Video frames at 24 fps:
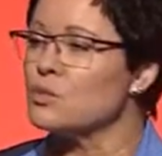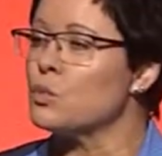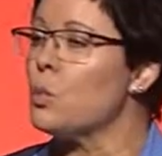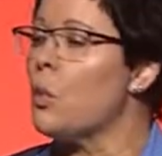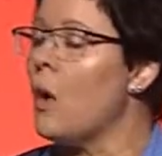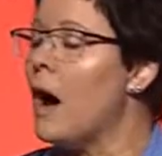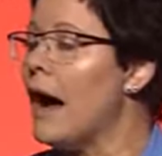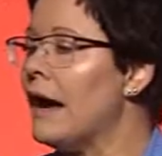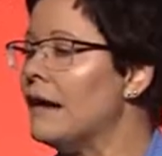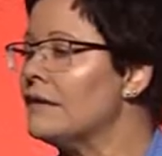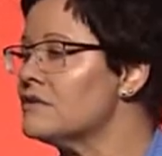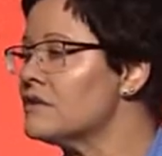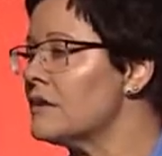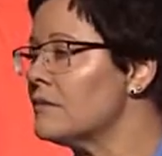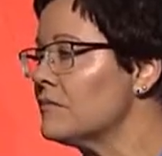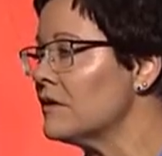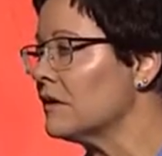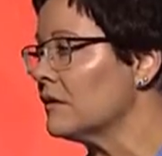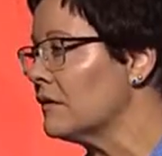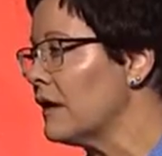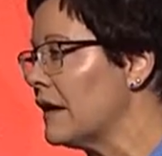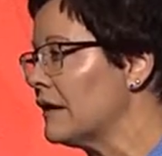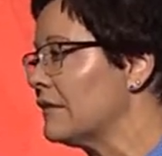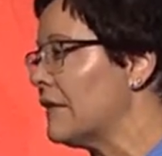why something
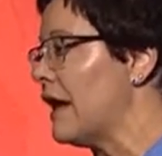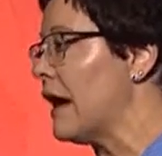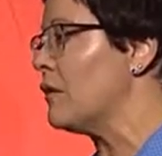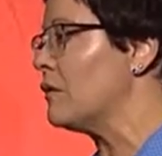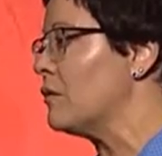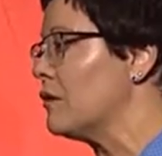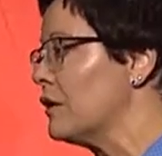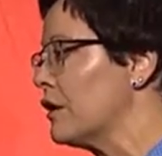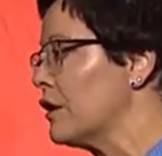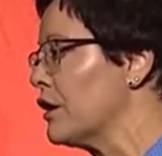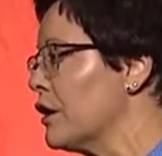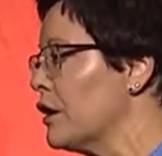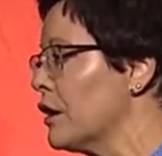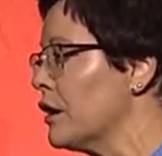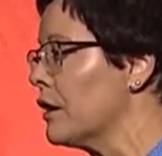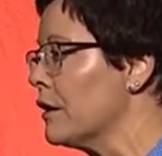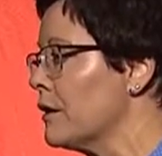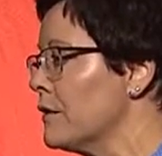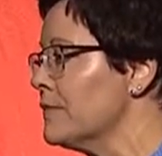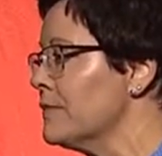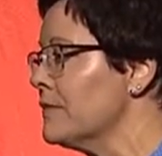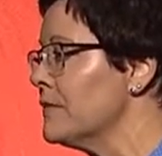like that would occur.